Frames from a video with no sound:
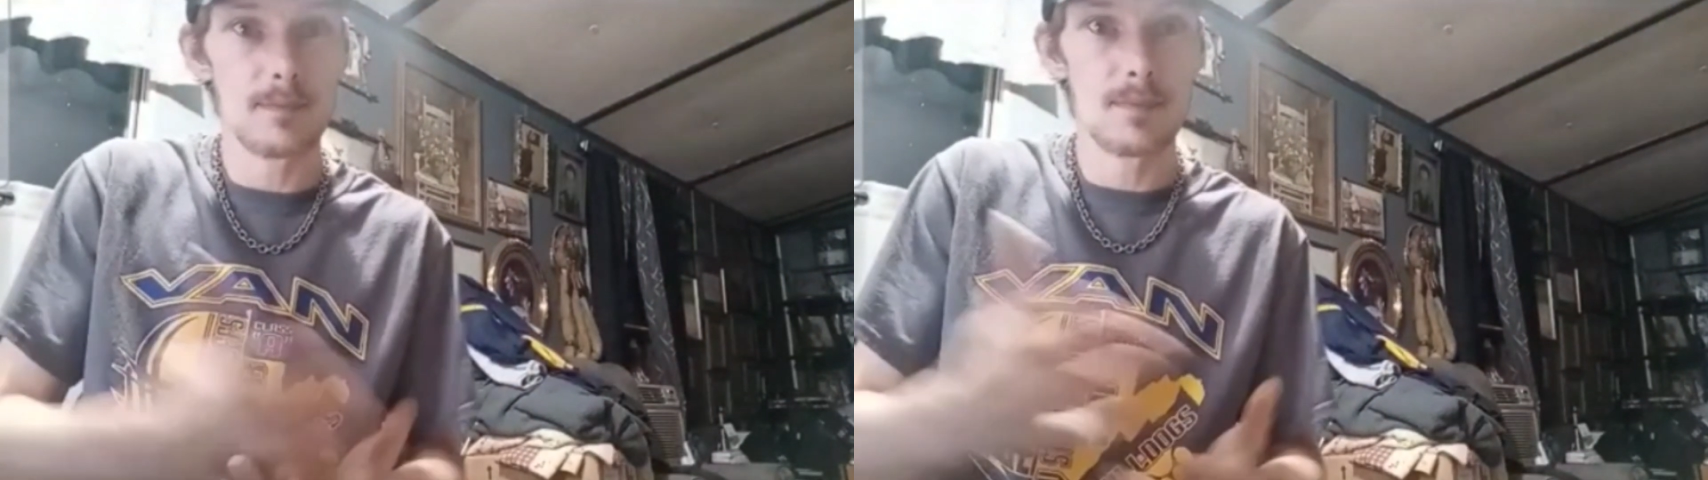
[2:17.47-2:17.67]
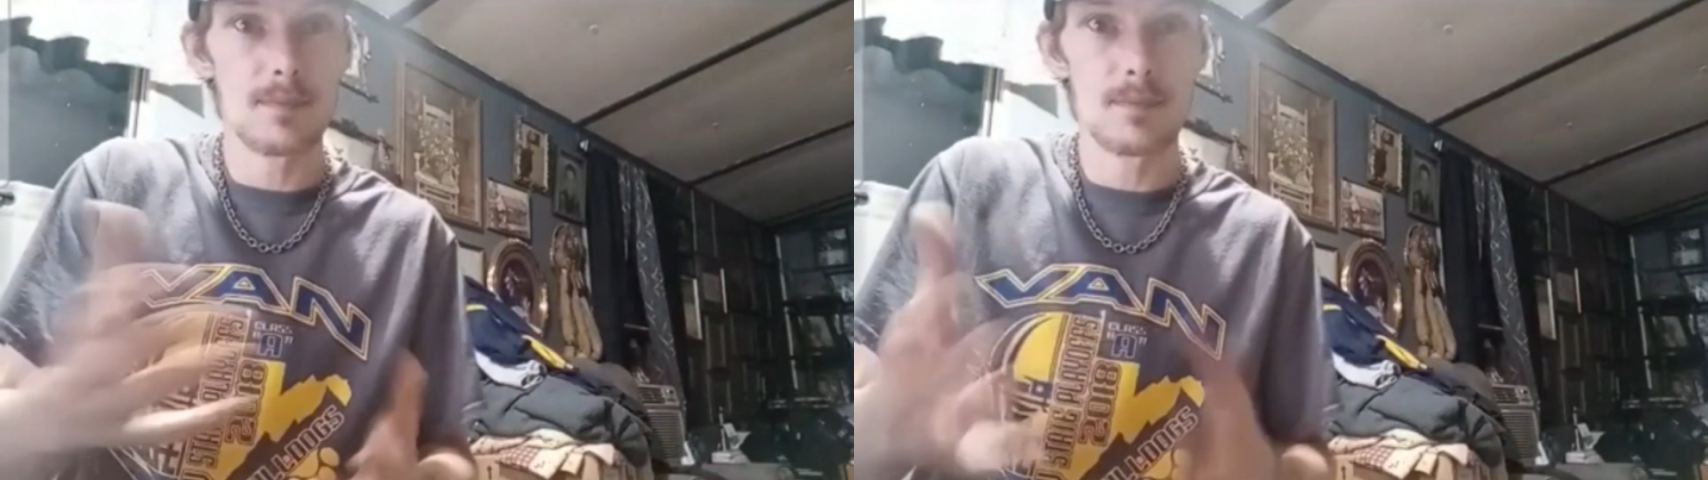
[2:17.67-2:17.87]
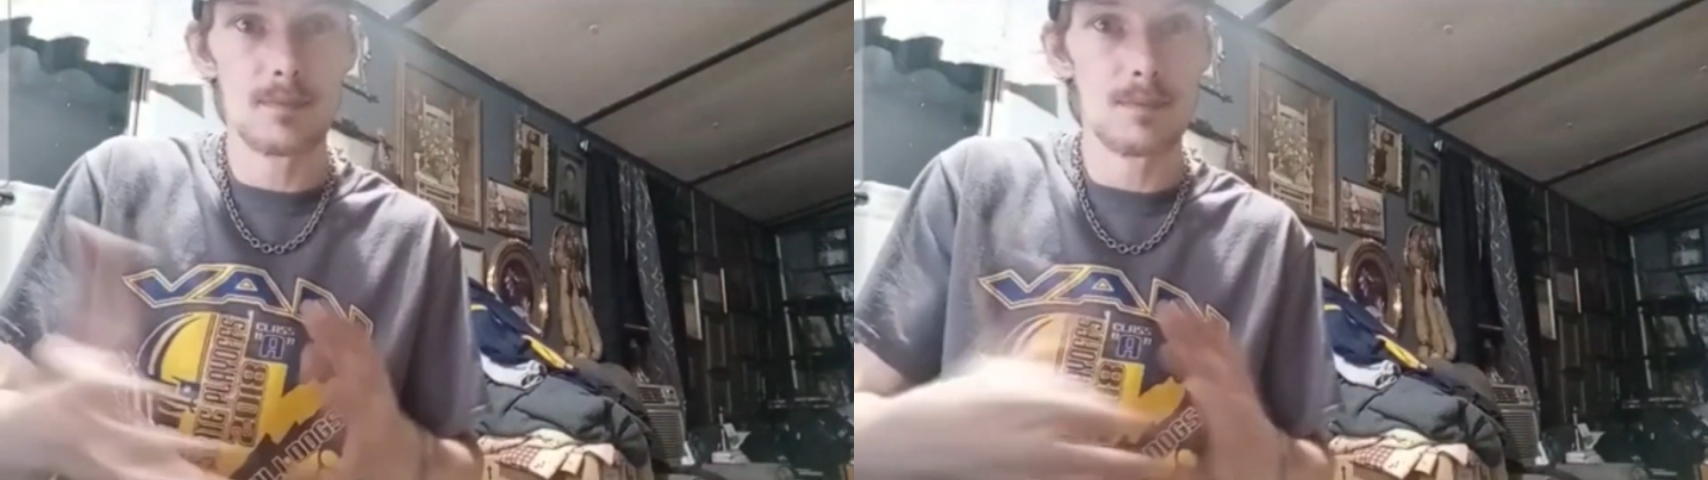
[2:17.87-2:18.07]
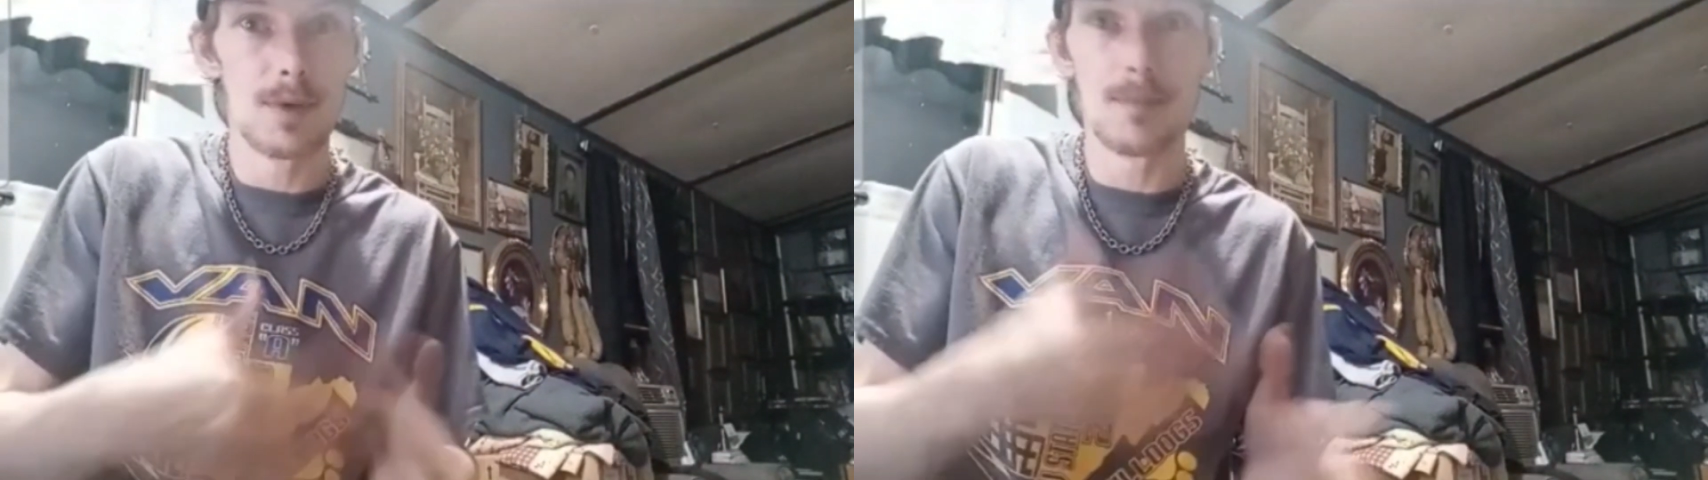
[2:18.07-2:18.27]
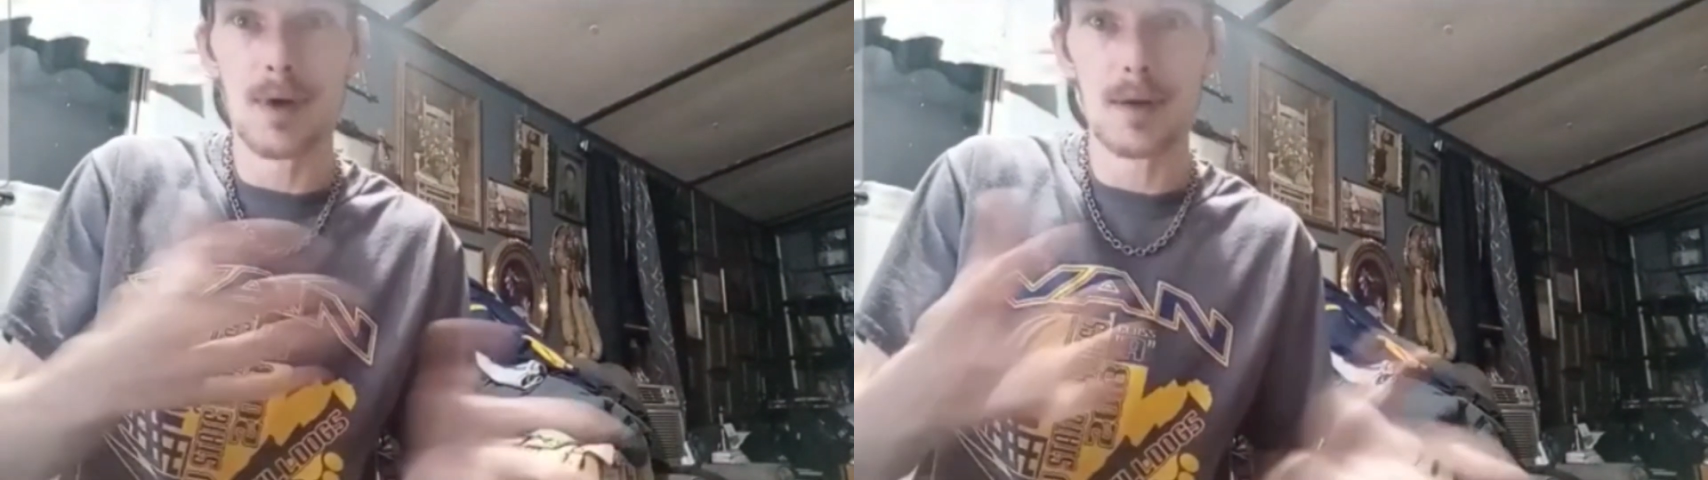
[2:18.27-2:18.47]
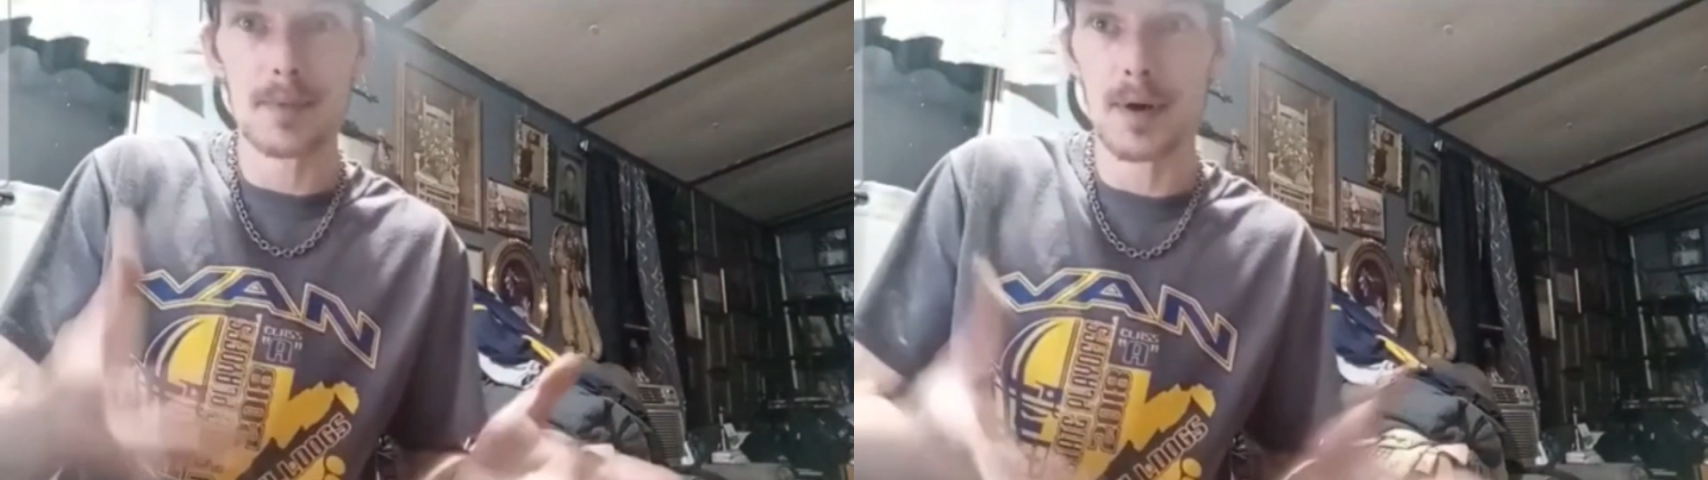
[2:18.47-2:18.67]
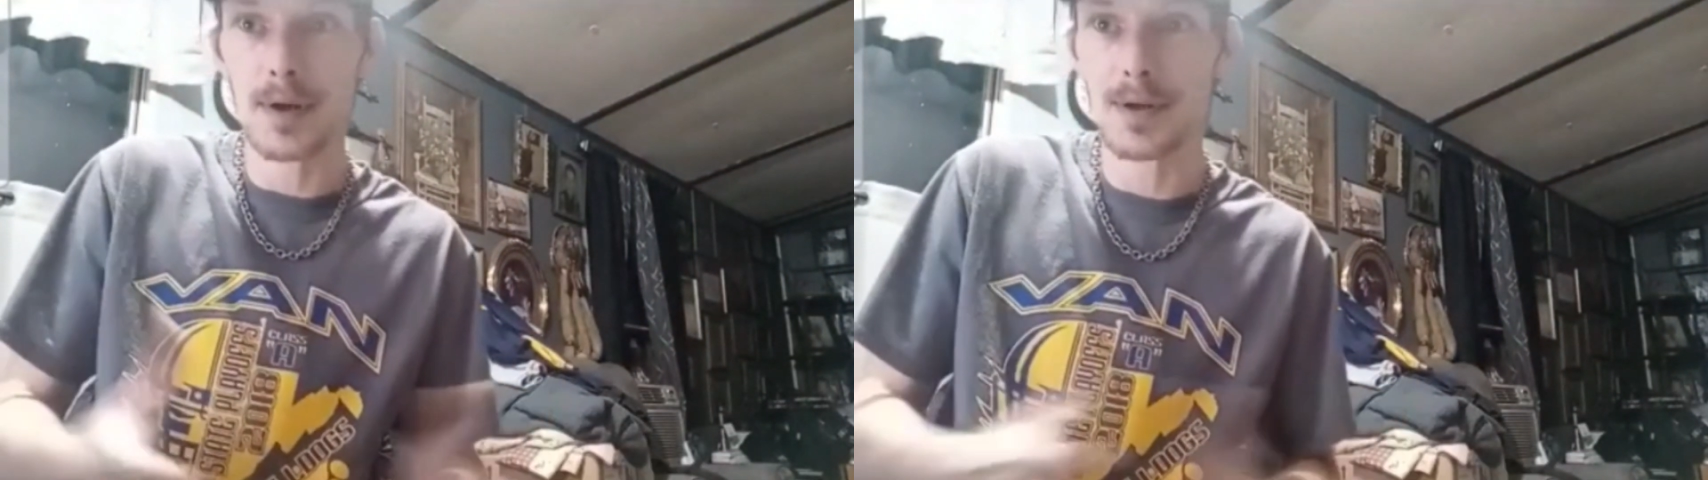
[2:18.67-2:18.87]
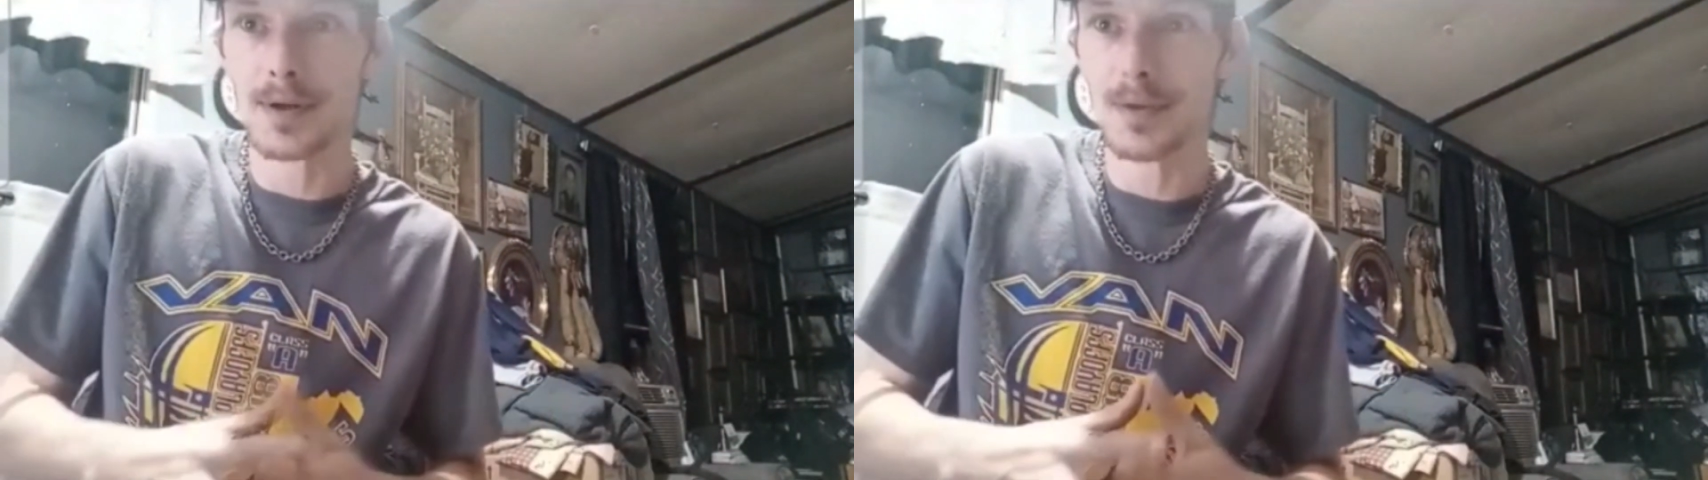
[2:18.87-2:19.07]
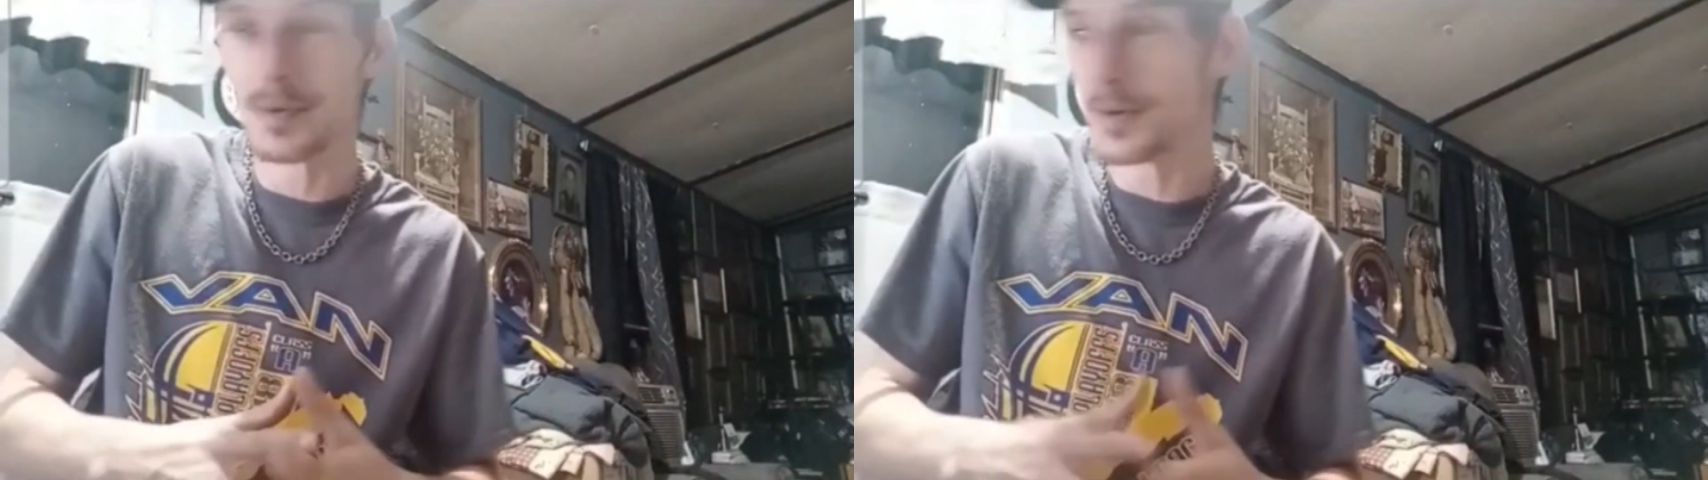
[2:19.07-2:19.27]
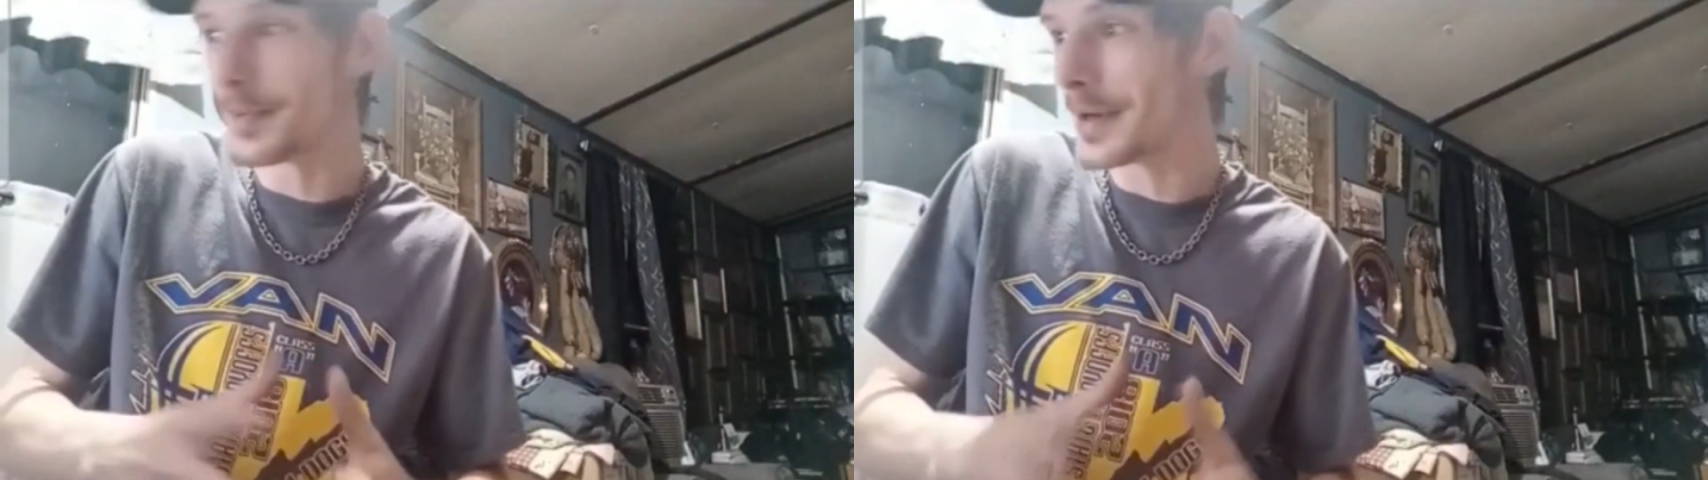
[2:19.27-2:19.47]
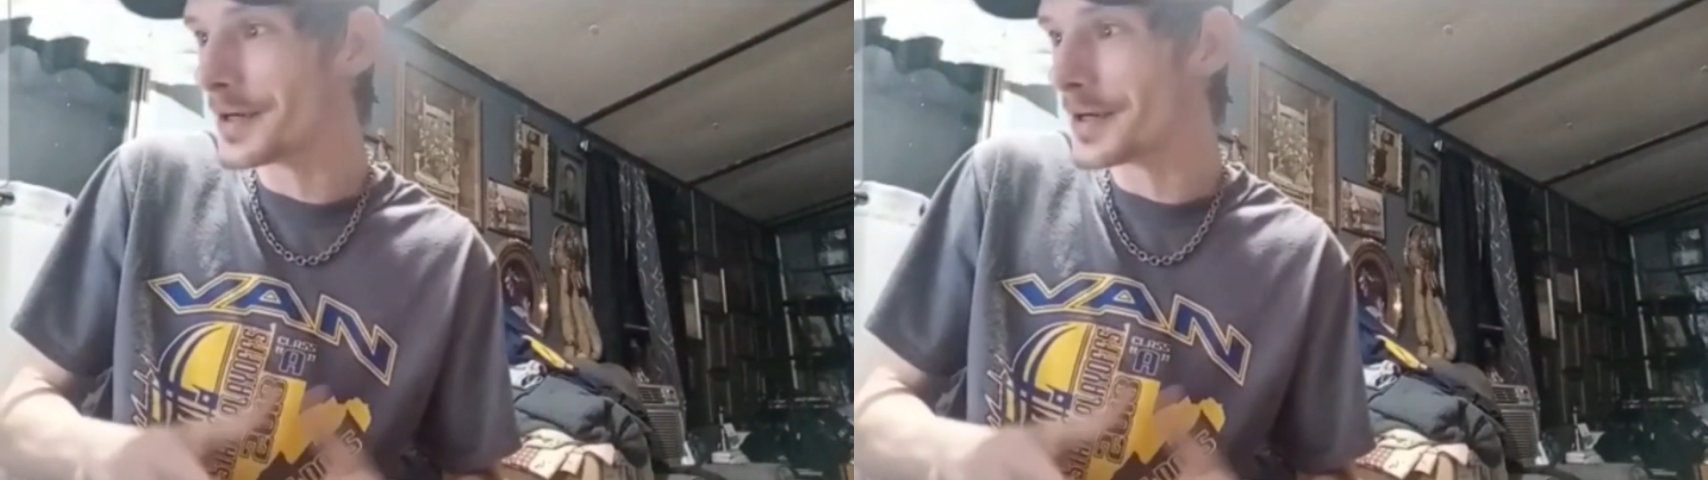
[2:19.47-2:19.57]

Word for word: My mom got into it with the preacher, man,